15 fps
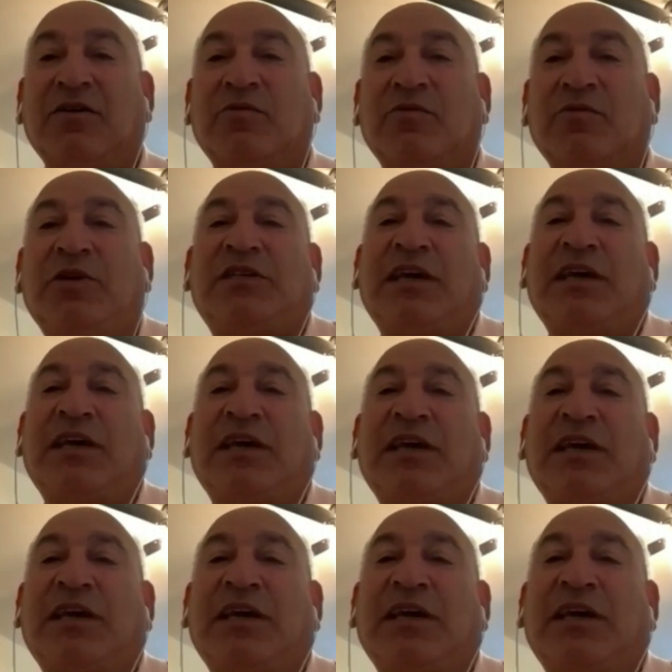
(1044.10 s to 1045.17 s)
We say
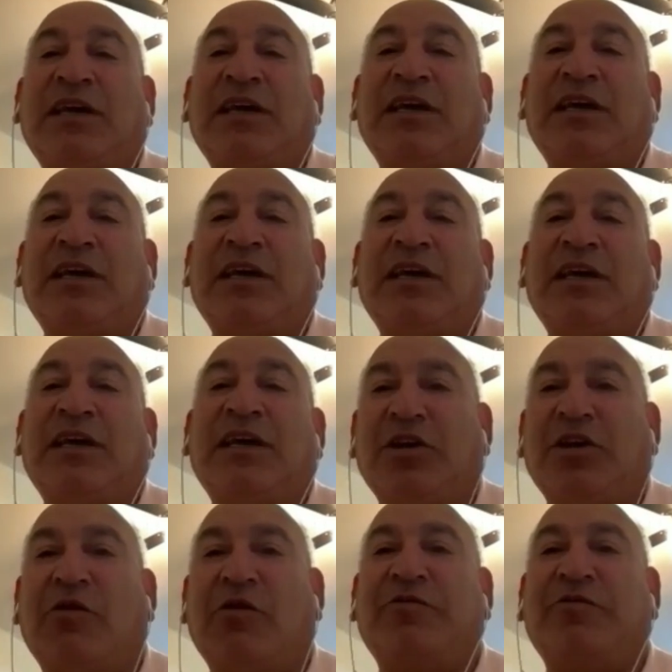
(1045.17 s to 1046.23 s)
when
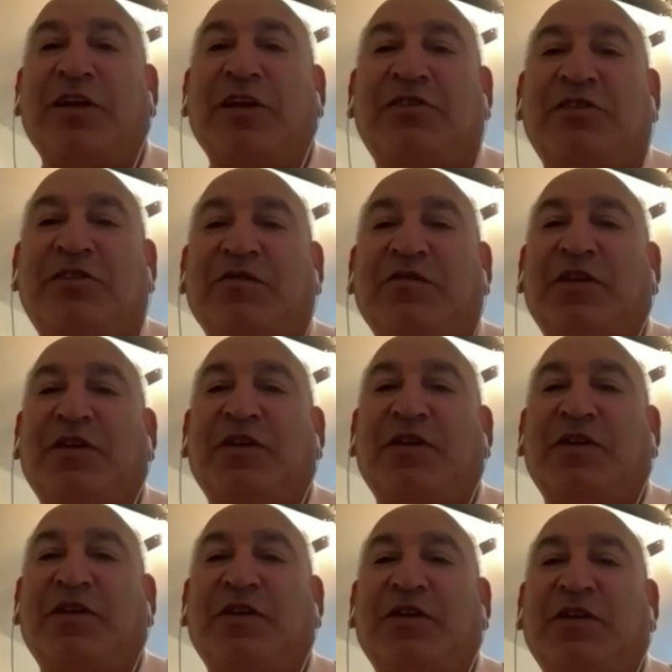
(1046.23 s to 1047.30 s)
you go for an interview, they
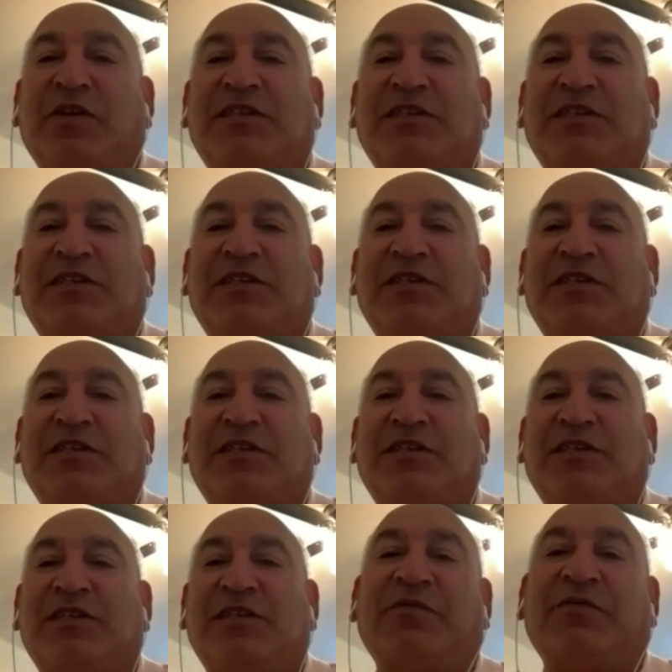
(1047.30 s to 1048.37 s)
say, you
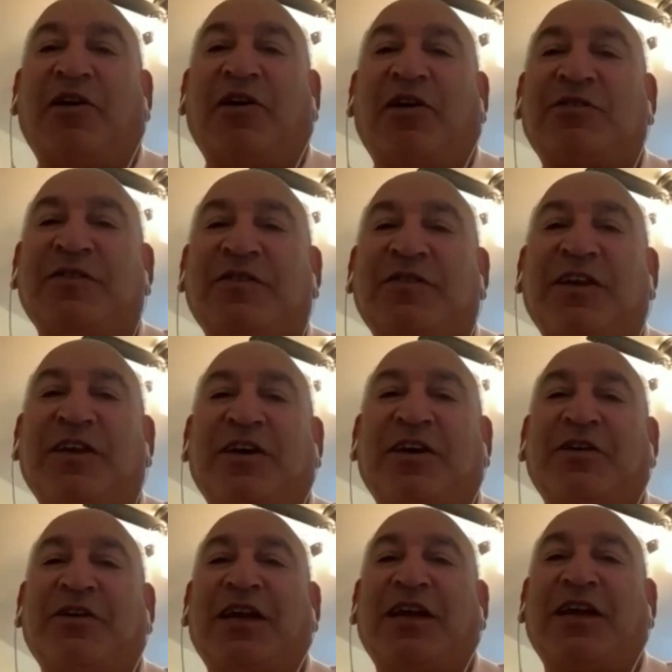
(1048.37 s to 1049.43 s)
show us your philosophy, your
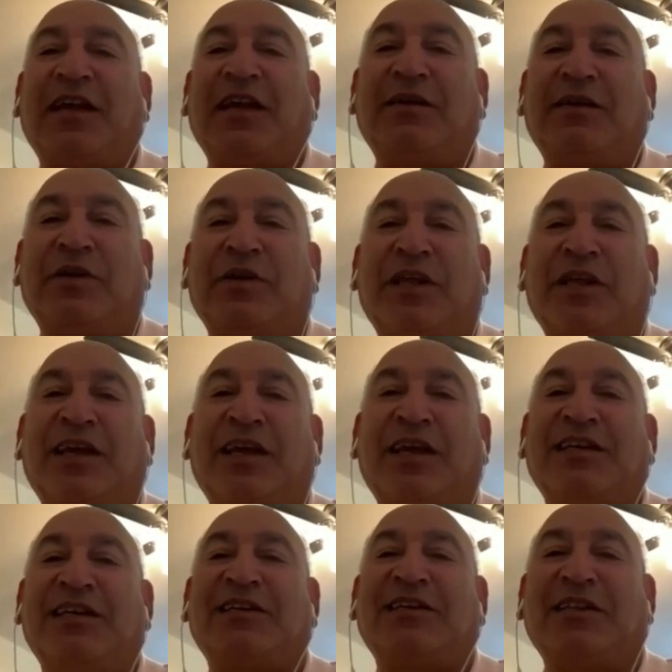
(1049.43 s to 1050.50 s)
curriculum, and
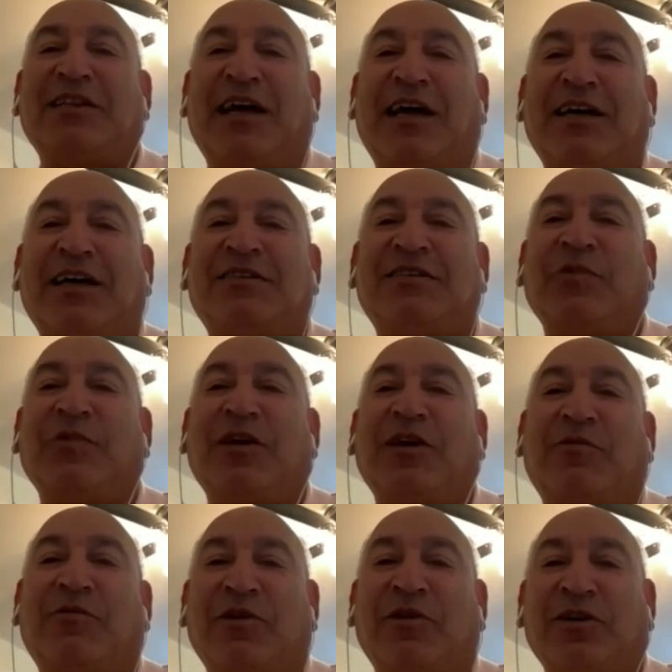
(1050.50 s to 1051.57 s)
this and that, and we go
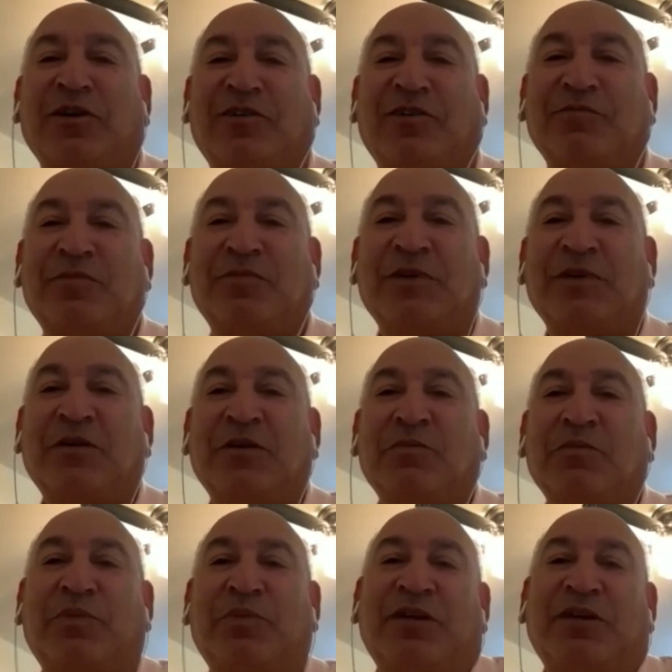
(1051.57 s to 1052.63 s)
on and on.
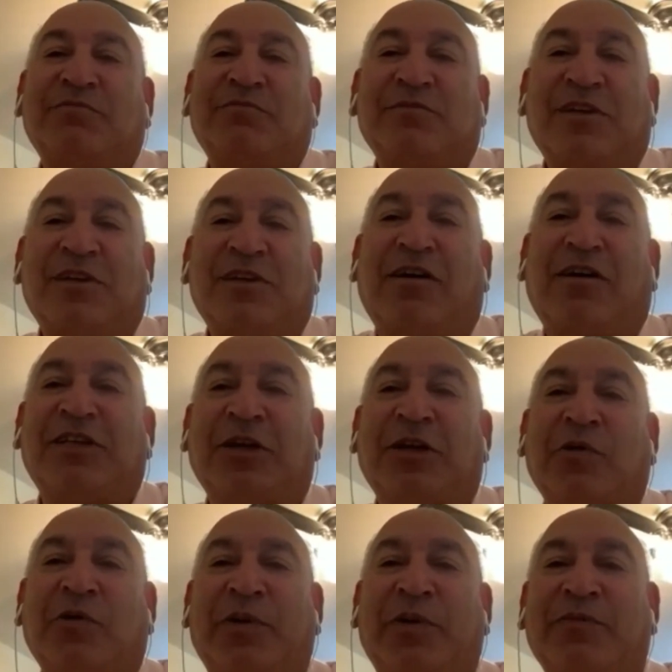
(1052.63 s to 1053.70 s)
But can't deal with
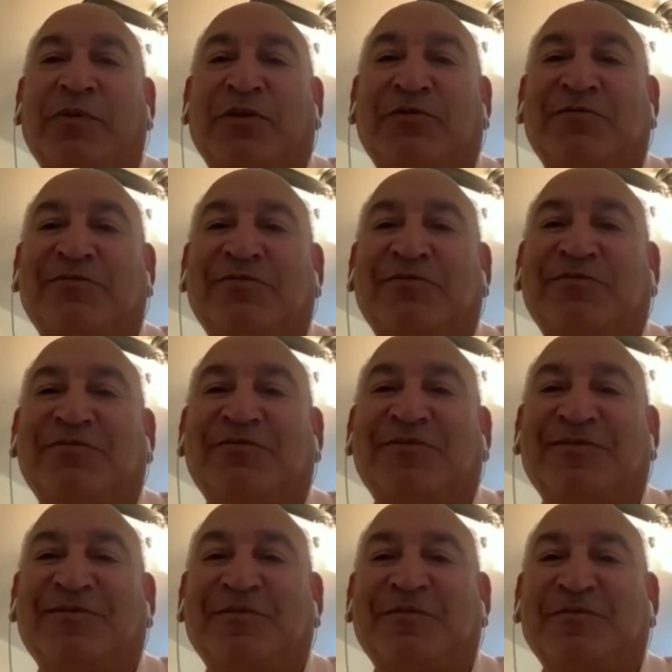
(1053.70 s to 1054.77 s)
people.
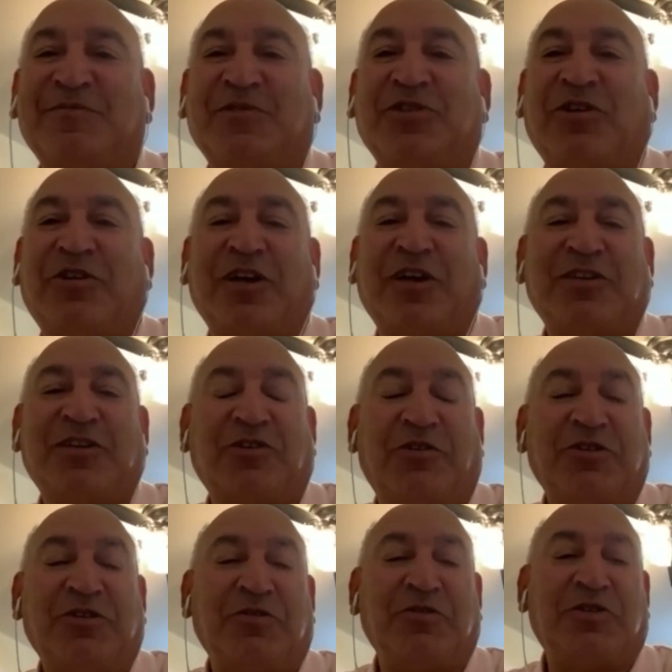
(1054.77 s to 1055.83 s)
Sorry to
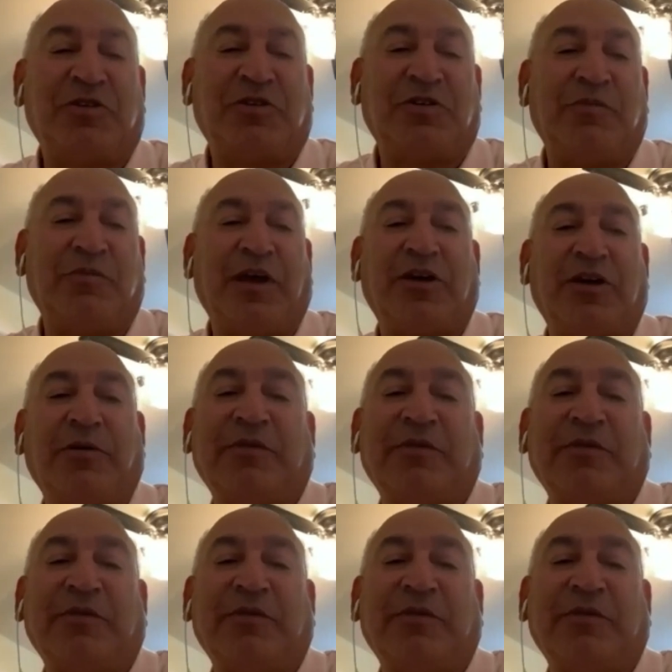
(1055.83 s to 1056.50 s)
interrupt. Yeah, go ahead.